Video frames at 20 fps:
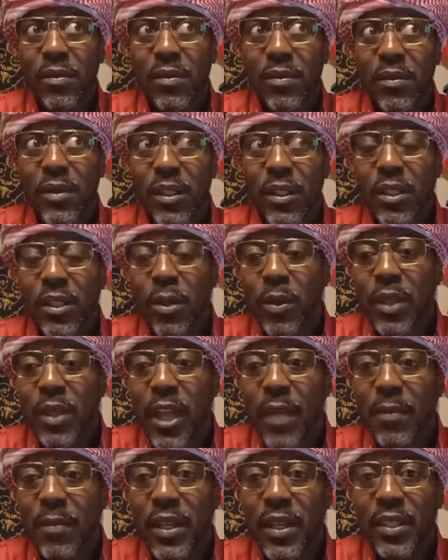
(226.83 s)
So with
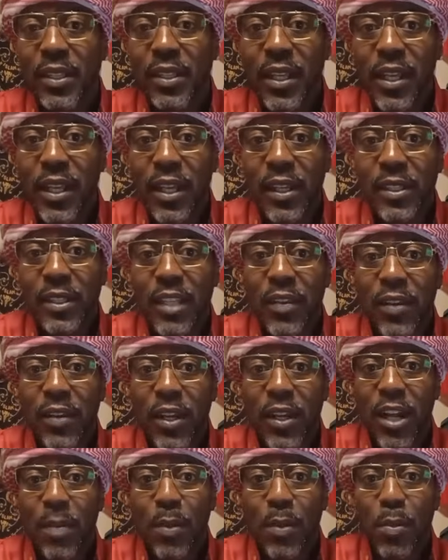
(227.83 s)
that being said, let's give it a
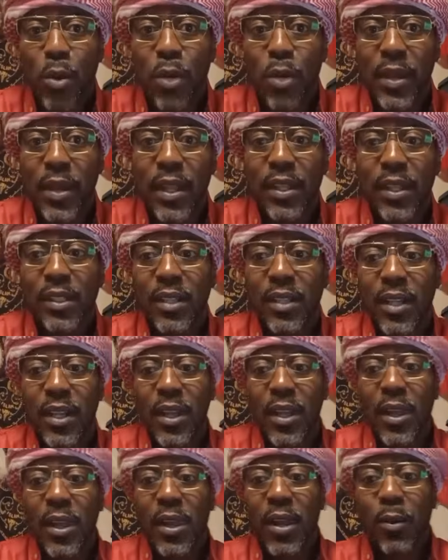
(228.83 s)
couple more minutes
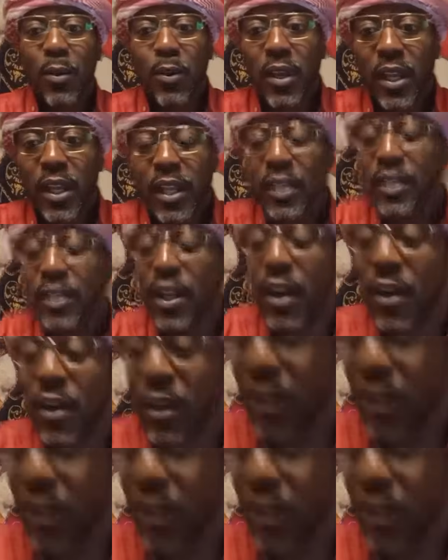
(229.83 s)
and we'll get started.